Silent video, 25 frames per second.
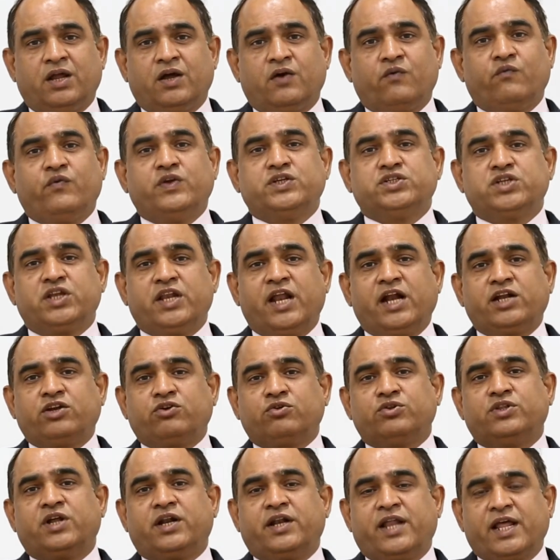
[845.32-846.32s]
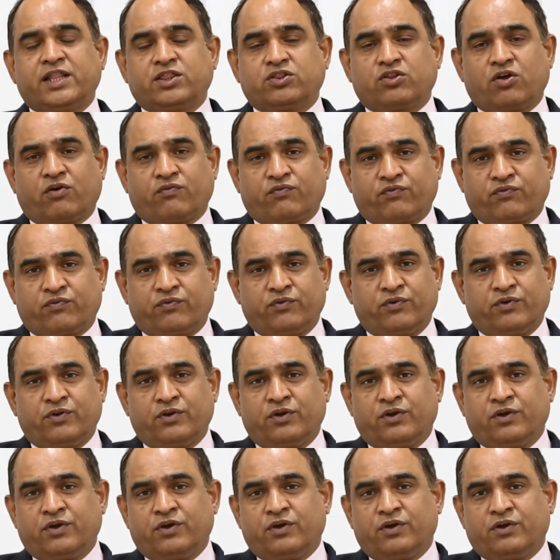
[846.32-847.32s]
which led to the death of
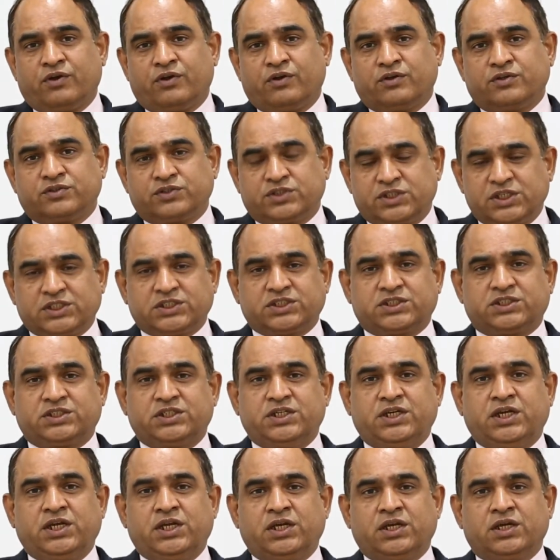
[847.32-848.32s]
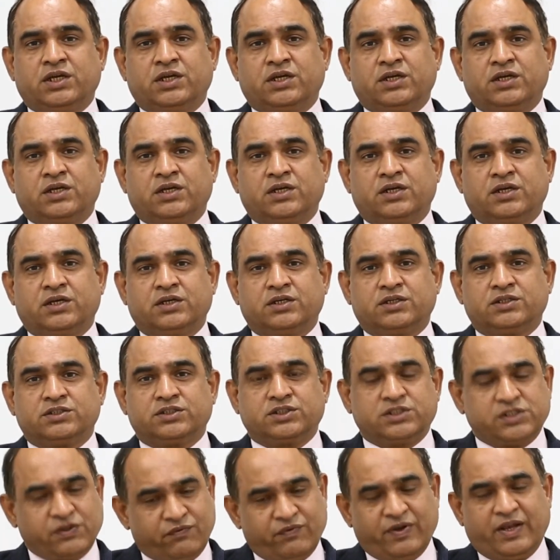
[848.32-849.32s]
60
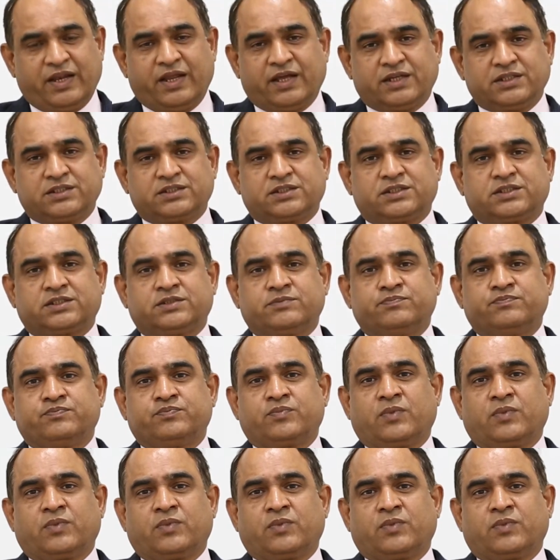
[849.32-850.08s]
civilians,